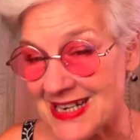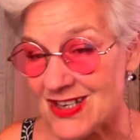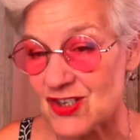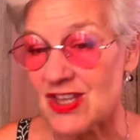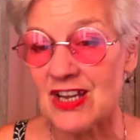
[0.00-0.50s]

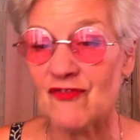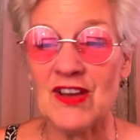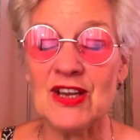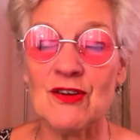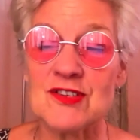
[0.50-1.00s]
his thick
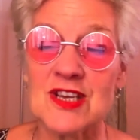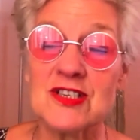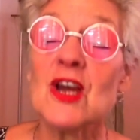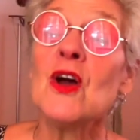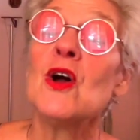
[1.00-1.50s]
fingers
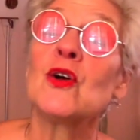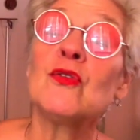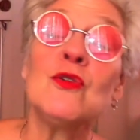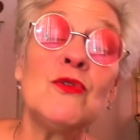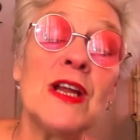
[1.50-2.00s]
and
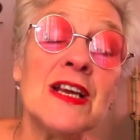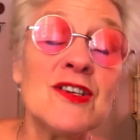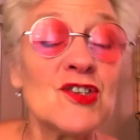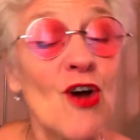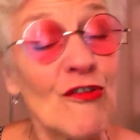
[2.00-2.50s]
crooning
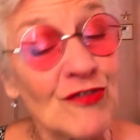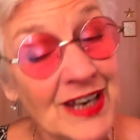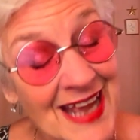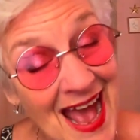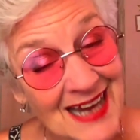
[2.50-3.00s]

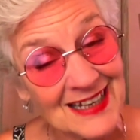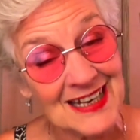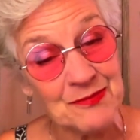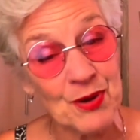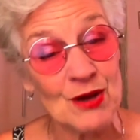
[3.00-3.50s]
softly at it
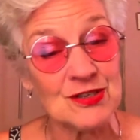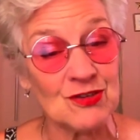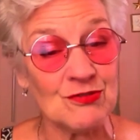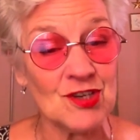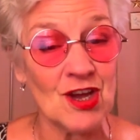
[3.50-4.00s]
in
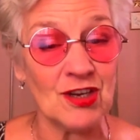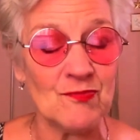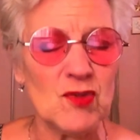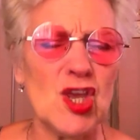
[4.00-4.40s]
Parcel Tongue.